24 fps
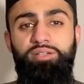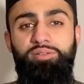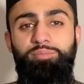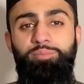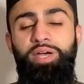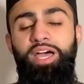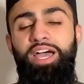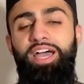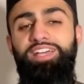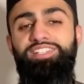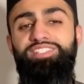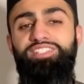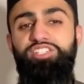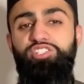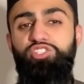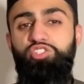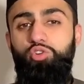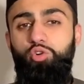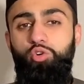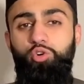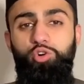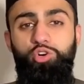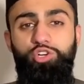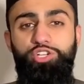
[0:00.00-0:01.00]
passes
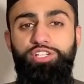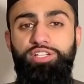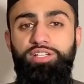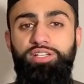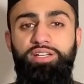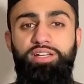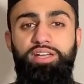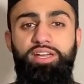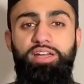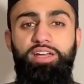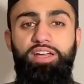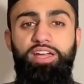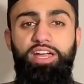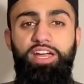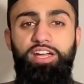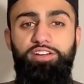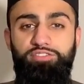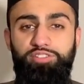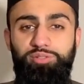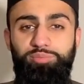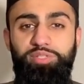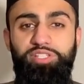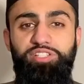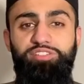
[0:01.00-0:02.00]
on
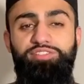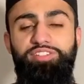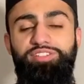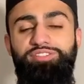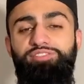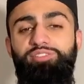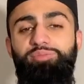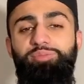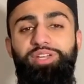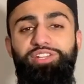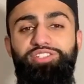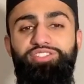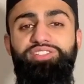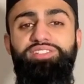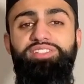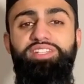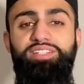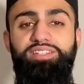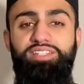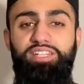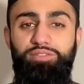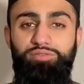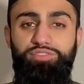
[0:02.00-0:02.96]
every bit of information that they